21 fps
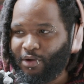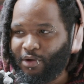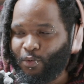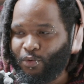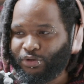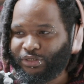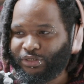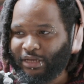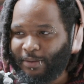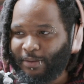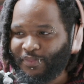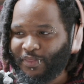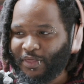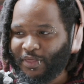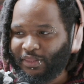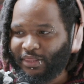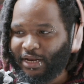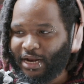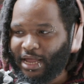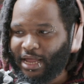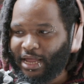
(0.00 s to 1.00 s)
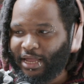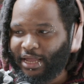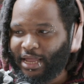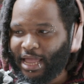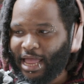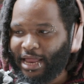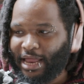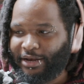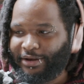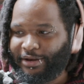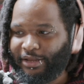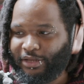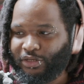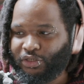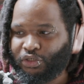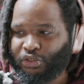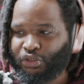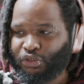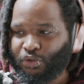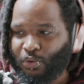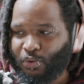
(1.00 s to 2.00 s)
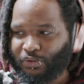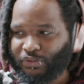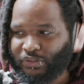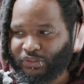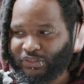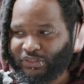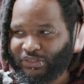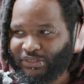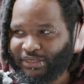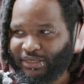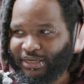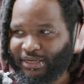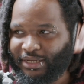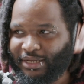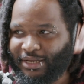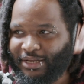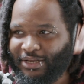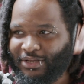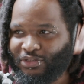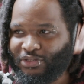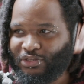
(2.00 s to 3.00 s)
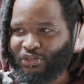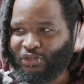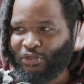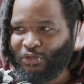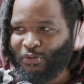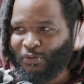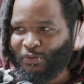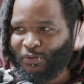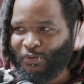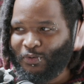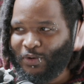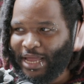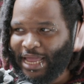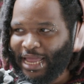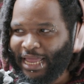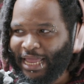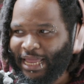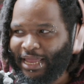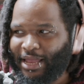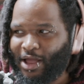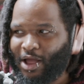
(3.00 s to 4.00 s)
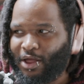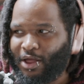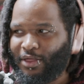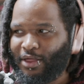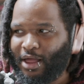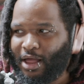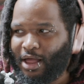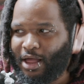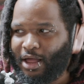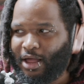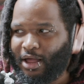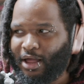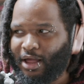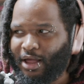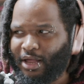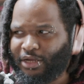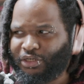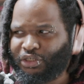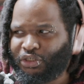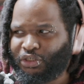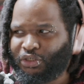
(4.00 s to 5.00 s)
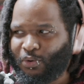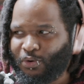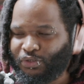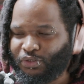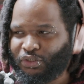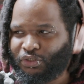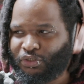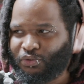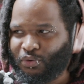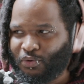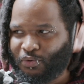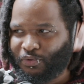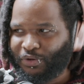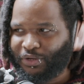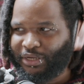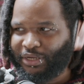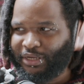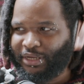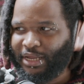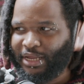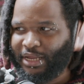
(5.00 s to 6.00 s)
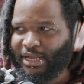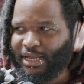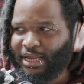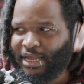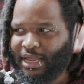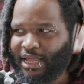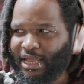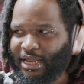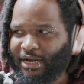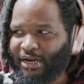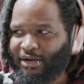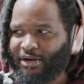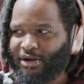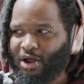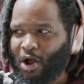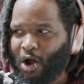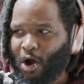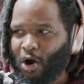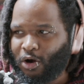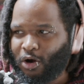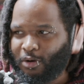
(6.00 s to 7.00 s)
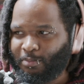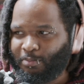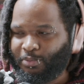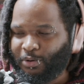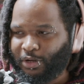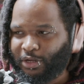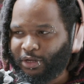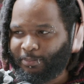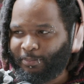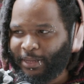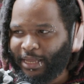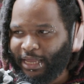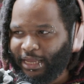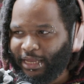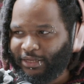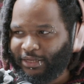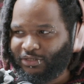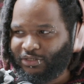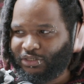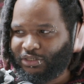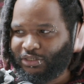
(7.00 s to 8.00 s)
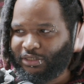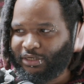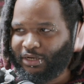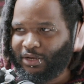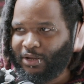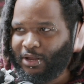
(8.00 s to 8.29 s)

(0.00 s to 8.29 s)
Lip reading: something that I had sourced to a short story in an art book page